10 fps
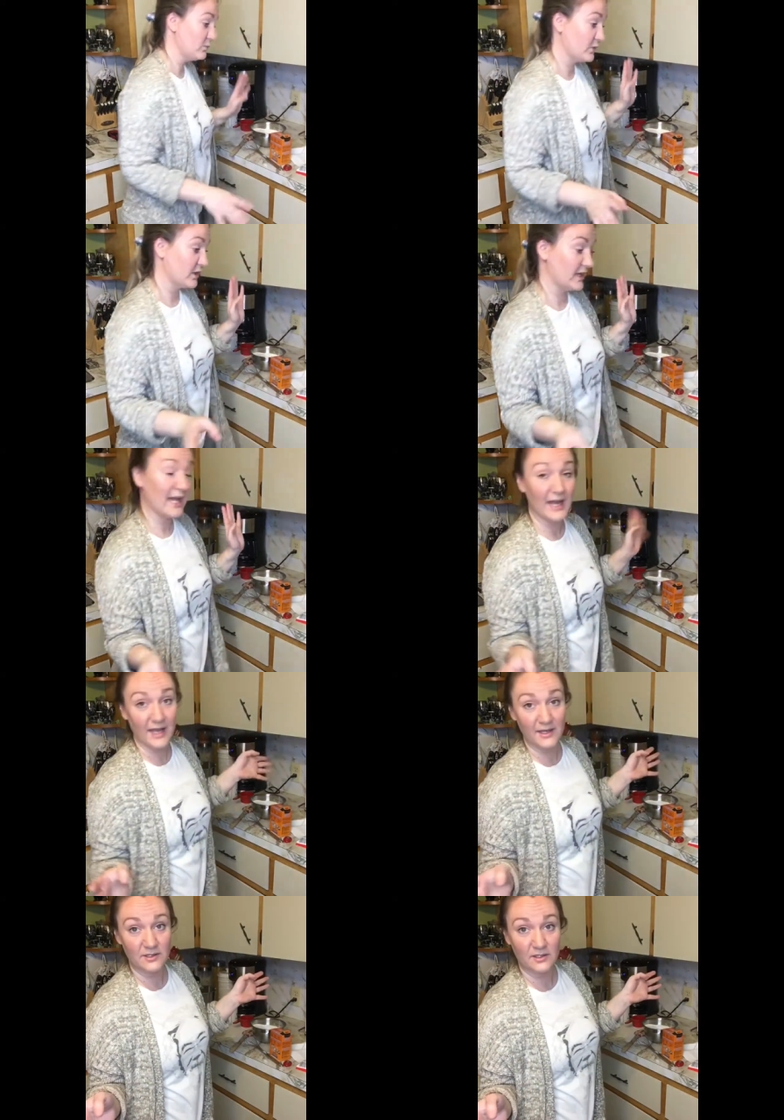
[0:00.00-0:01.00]
We're going to
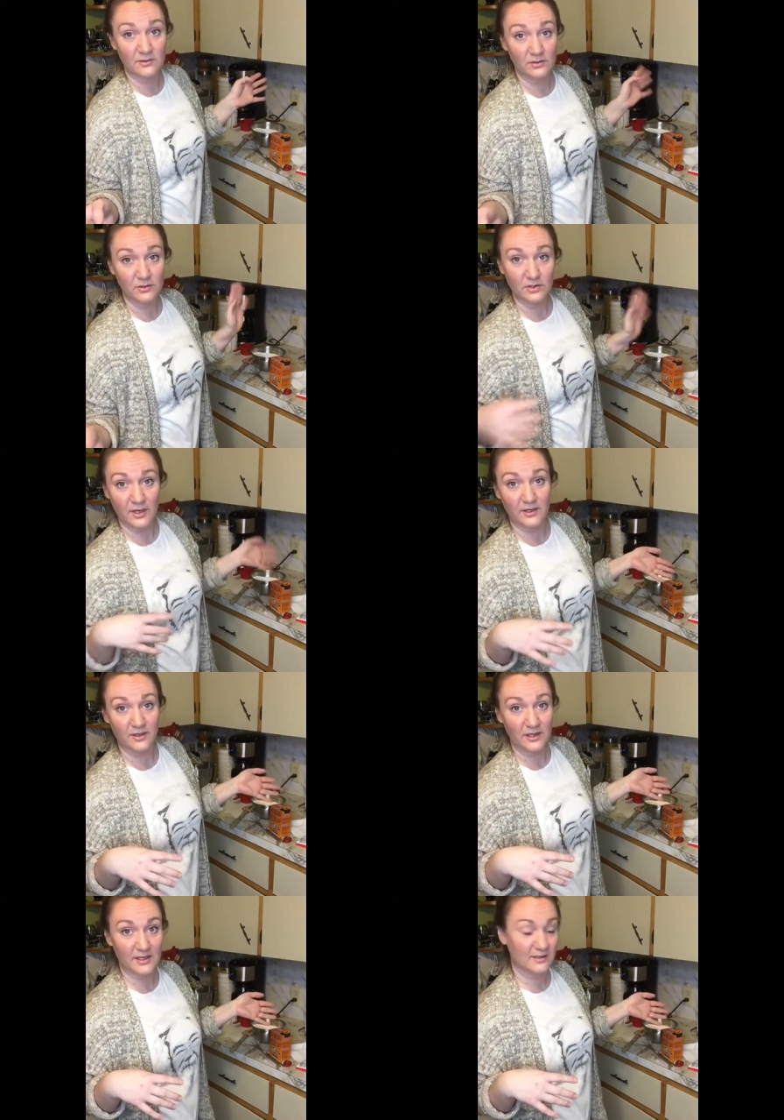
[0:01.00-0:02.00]
add your dry
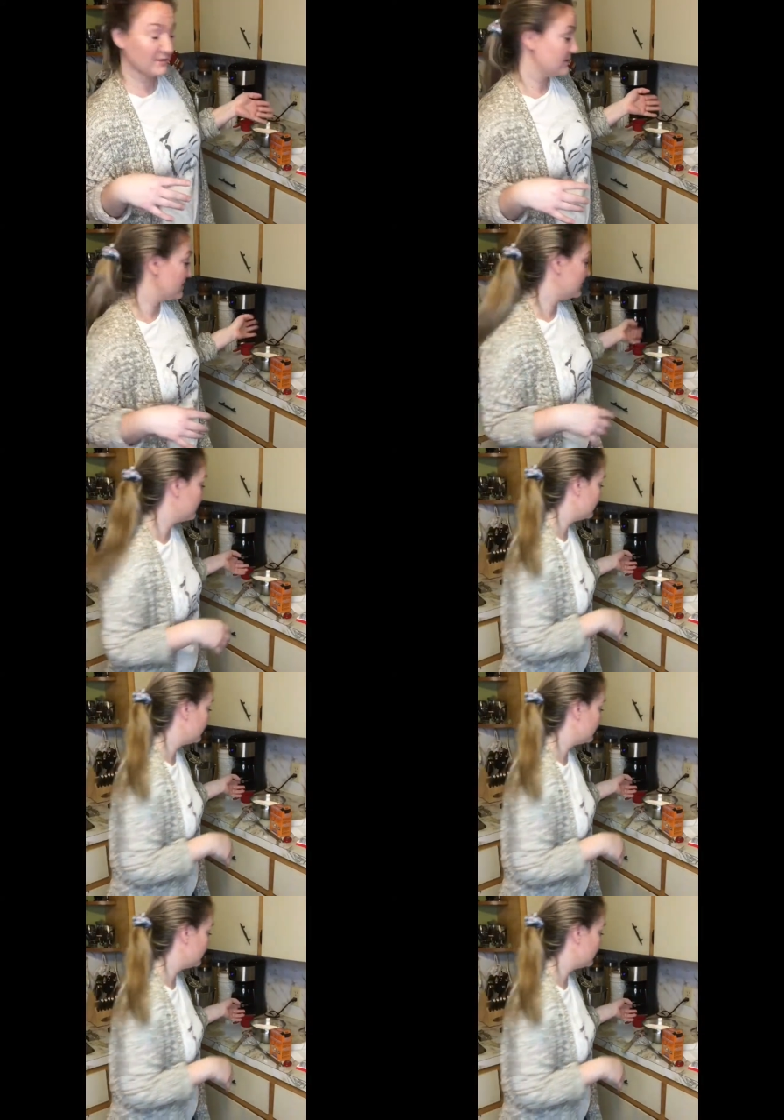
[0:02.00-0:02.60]
ingredients